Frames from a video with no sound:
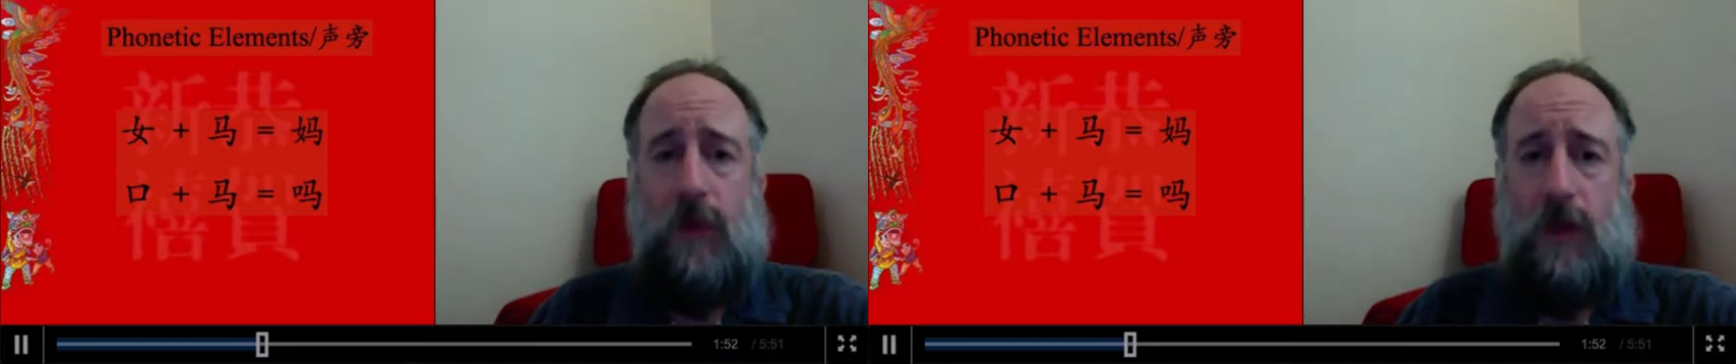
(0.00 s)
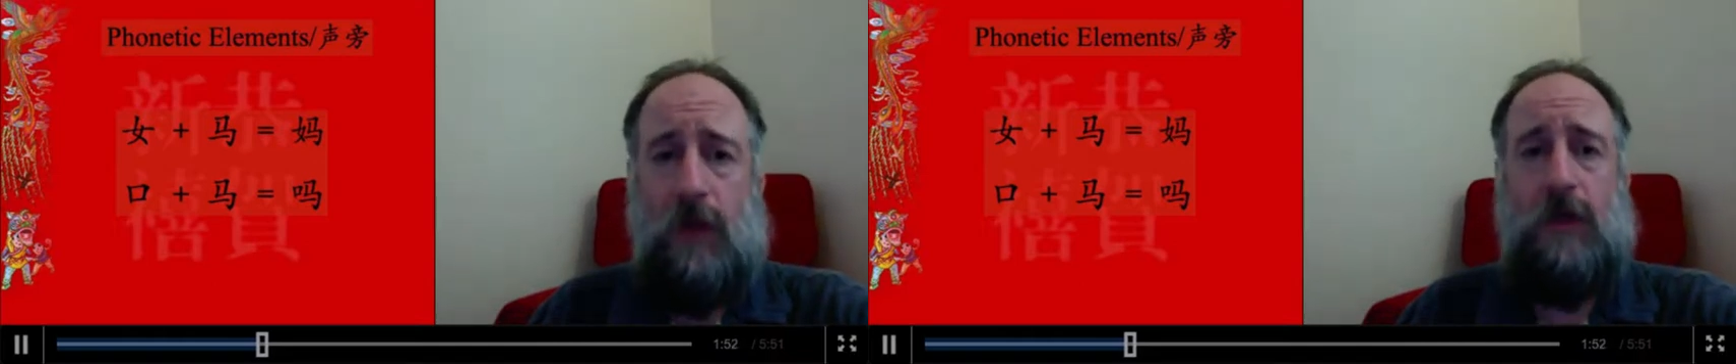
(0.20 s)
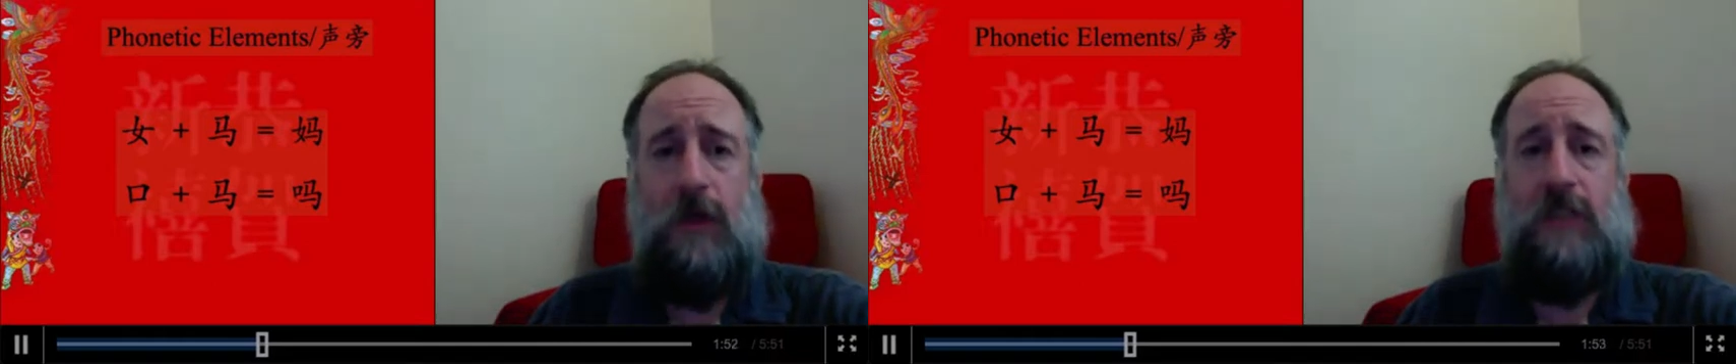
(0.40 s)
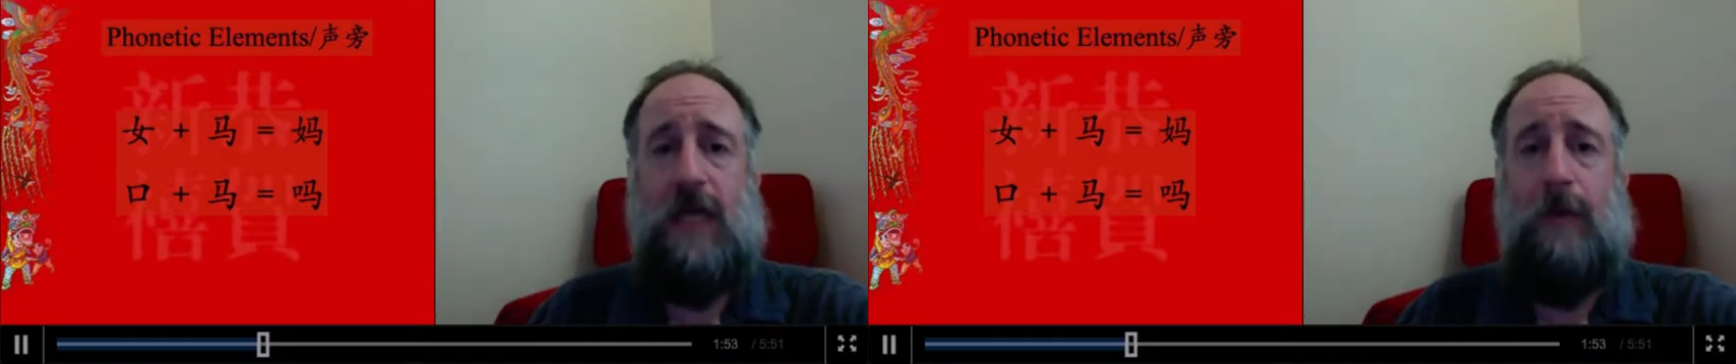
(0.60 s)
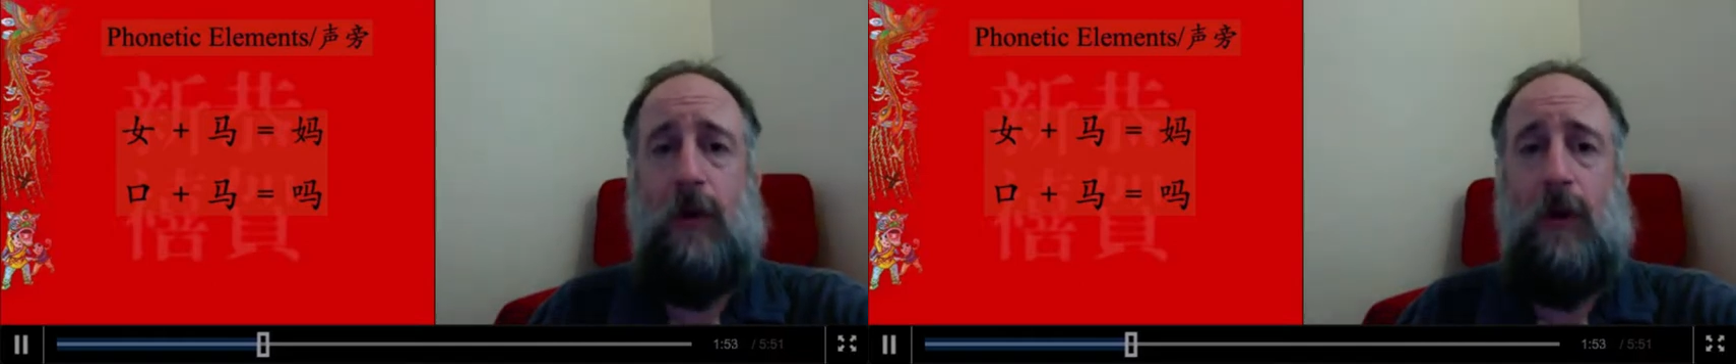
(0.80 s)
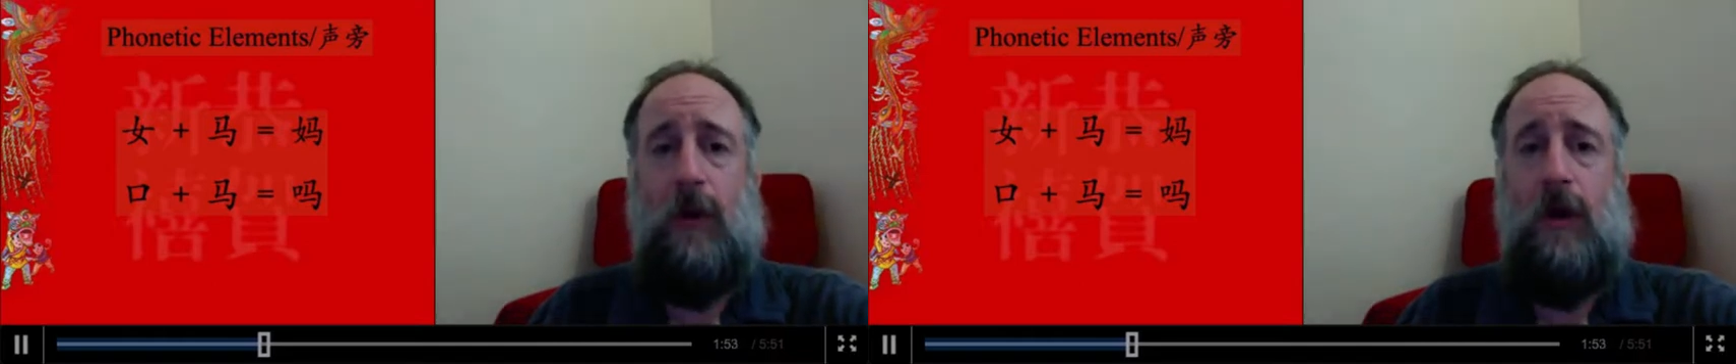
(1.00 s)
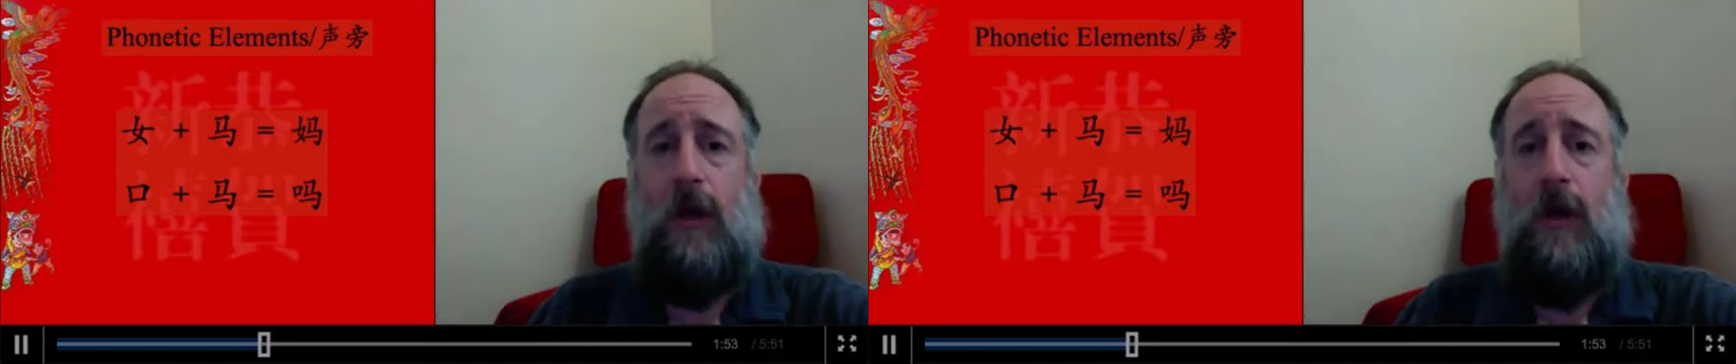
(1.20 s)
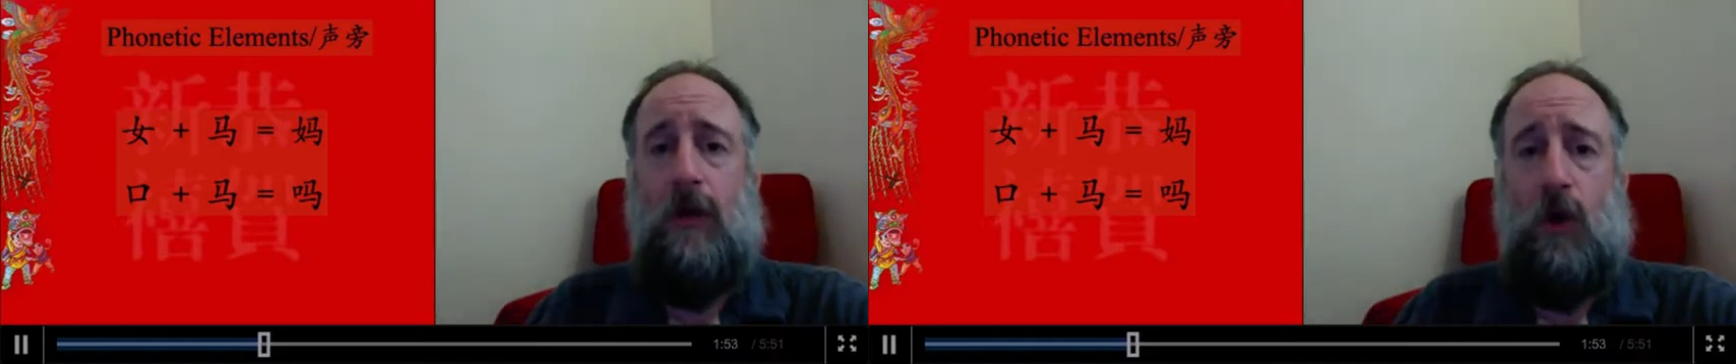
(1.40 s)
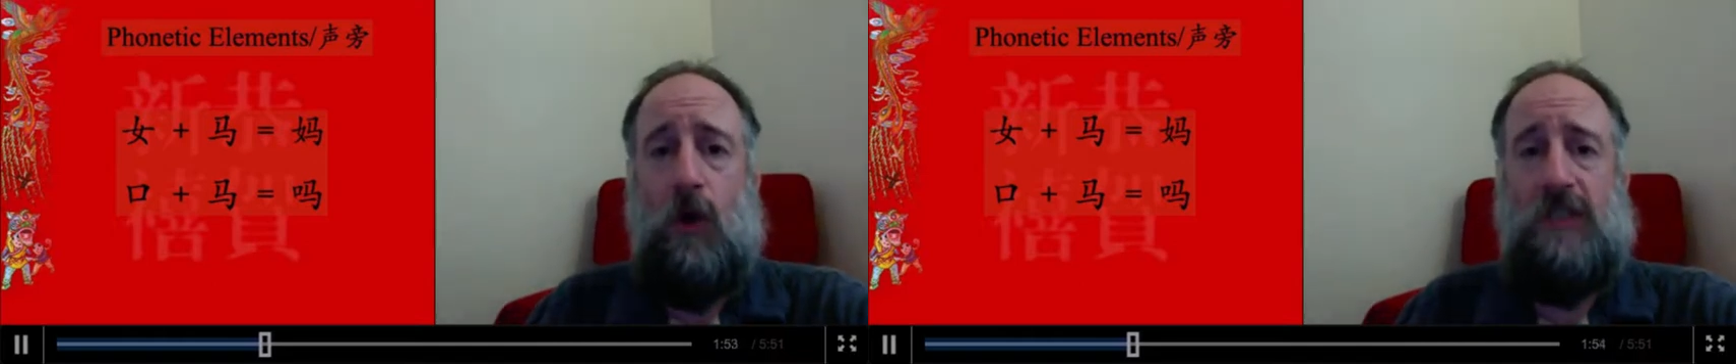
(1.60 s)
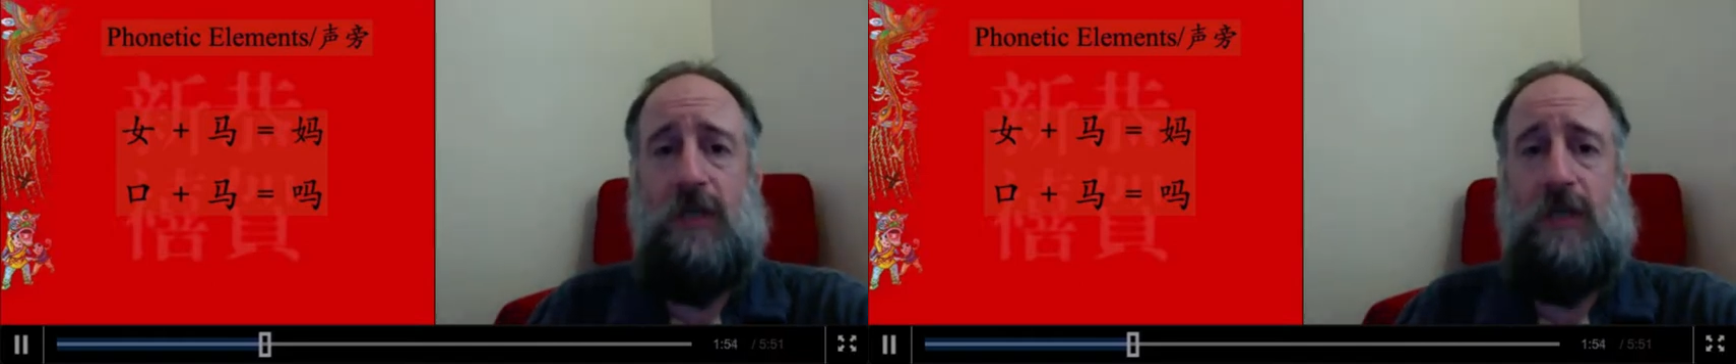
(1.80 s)
Another example, the
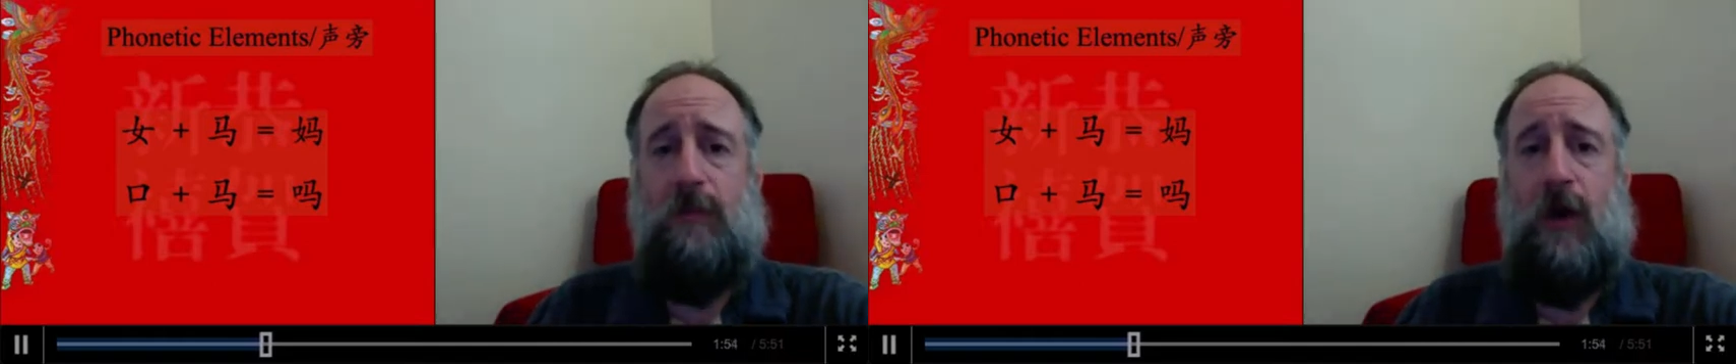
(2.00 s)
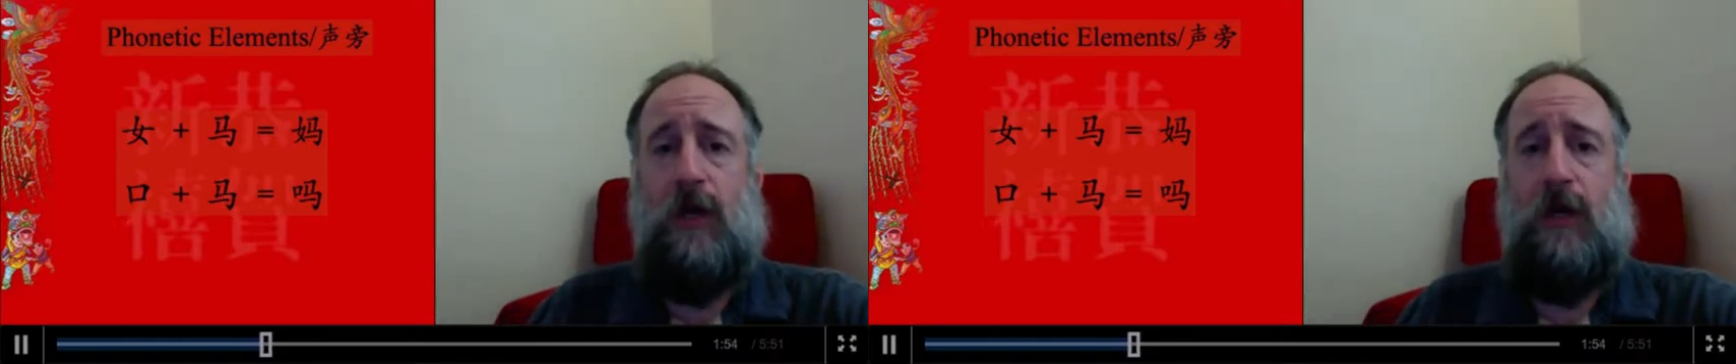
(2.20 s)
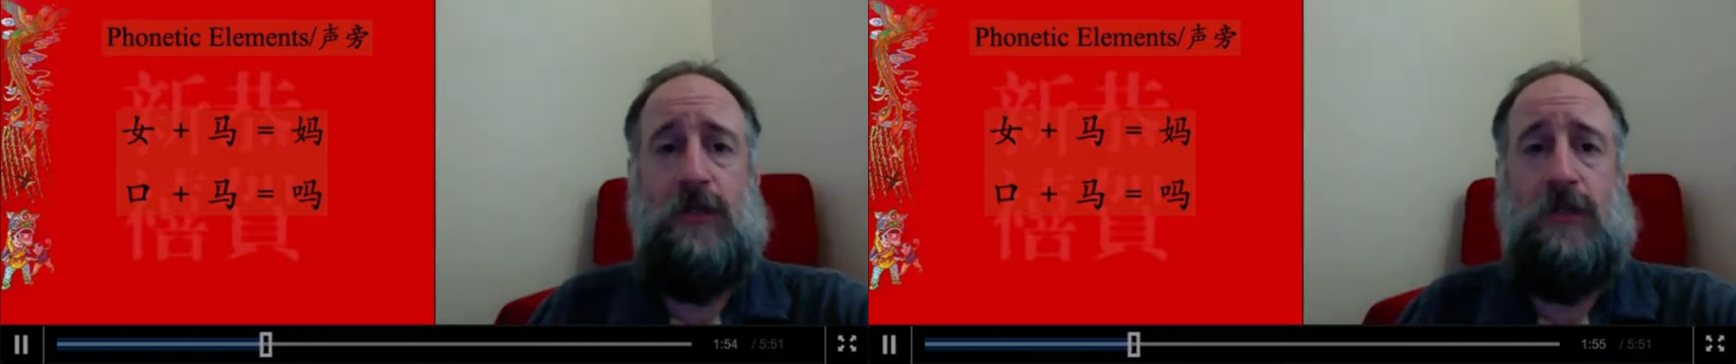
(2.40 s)
question particle,